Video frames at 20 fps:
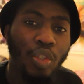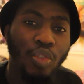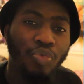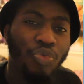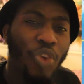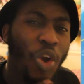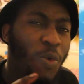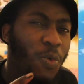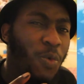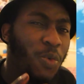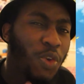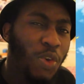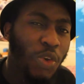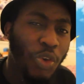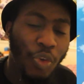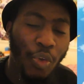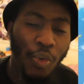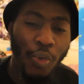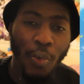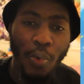It's very
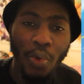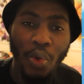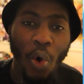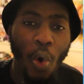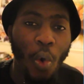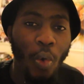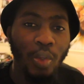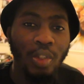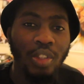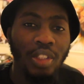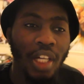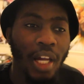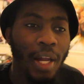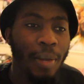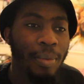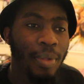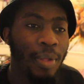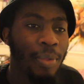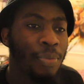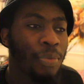cute and
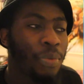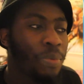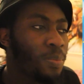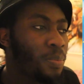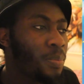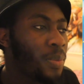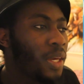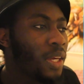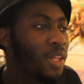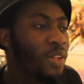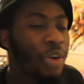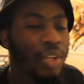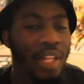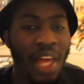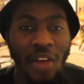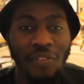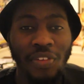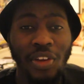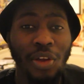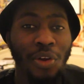wholesome, and me not
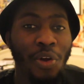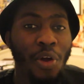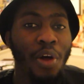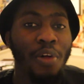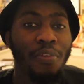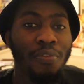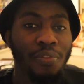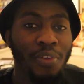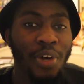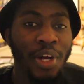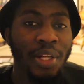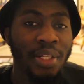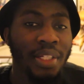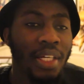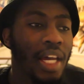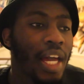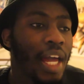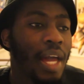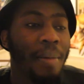having a girlfriend